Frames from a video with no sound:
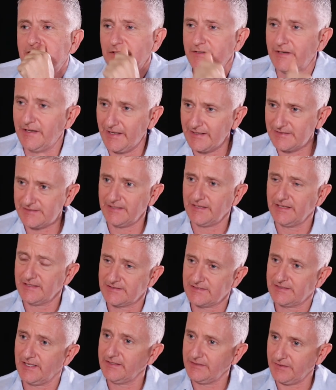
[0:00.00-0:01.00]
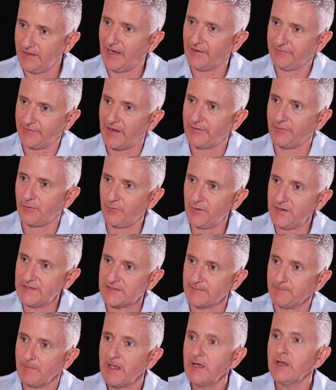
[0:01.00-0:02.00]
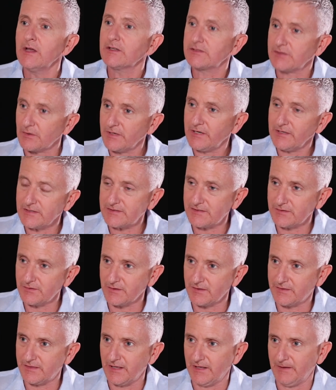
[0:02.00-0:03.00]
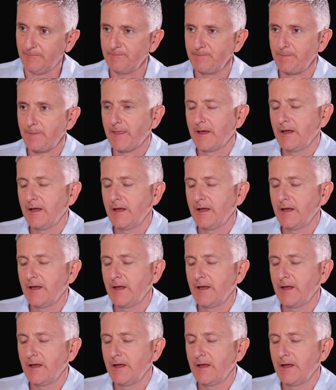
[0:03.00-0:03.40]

So the next thing is then you have to have a reason. So here's the other thing.